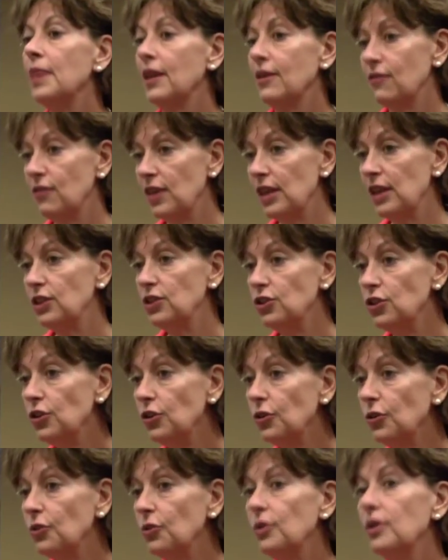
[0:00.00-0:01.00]
If they
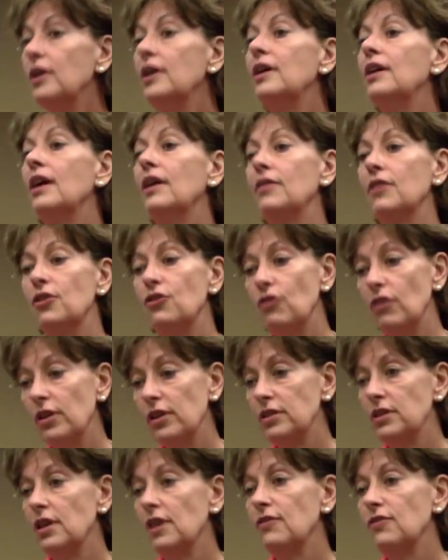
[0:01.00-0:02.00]
do, and the
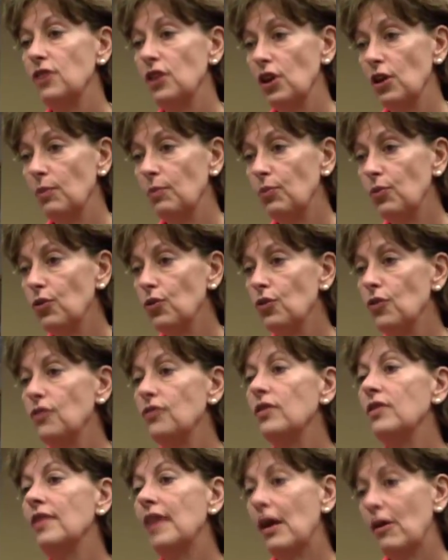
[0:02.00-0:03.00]
drug is FDA
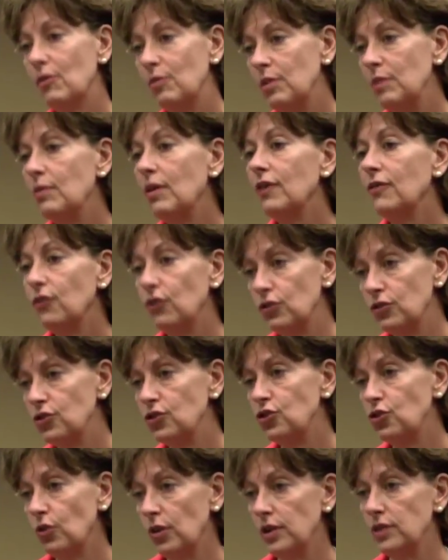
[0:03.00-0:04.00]
approved, then that would be my
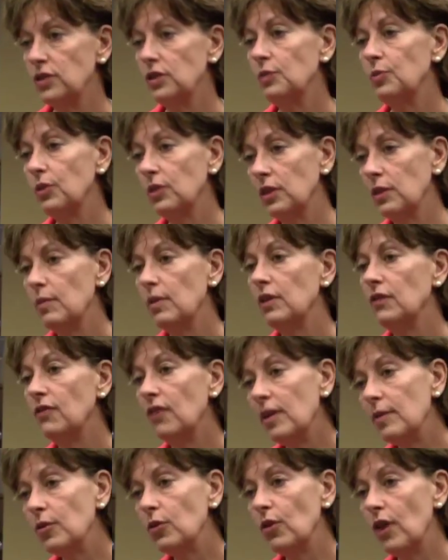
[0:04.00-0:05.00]
first choice to put them on
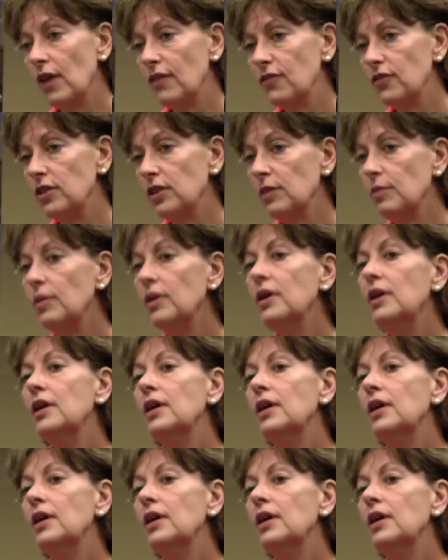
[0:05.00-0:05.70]
vemurafenib,